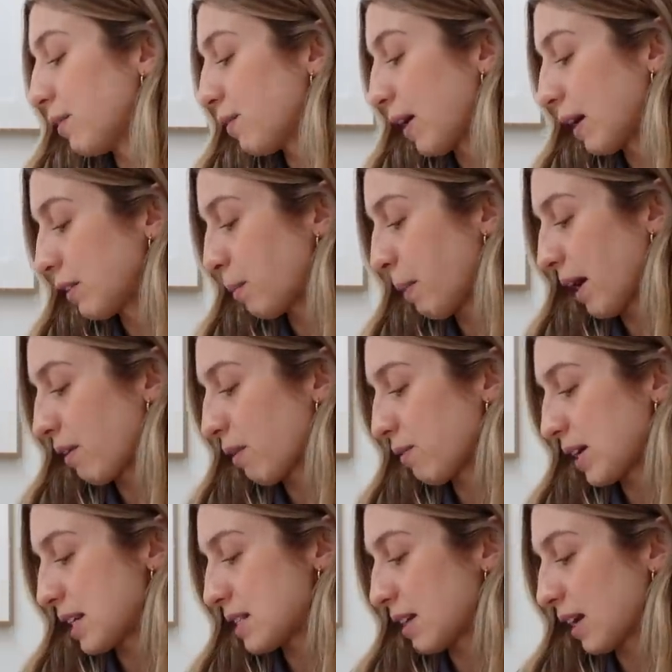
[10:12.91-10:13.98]
Found a pair on
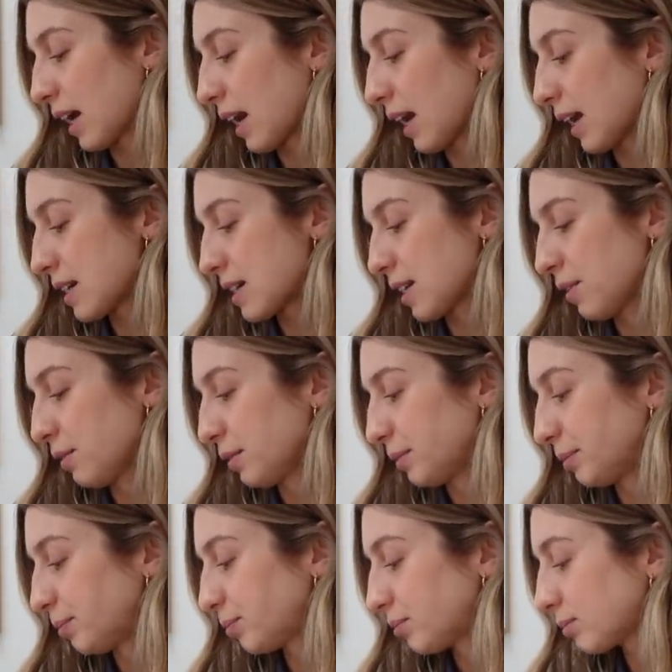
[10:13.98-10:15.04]
Vestiaire
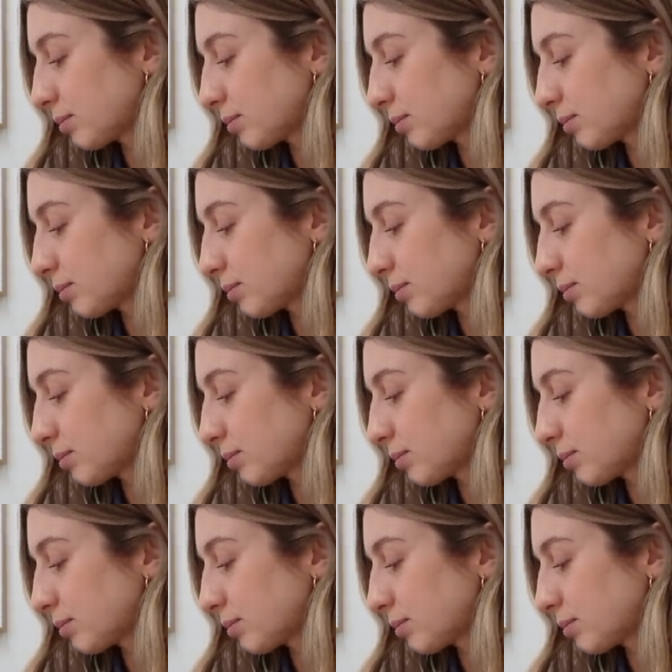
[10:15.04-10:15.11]
Collective.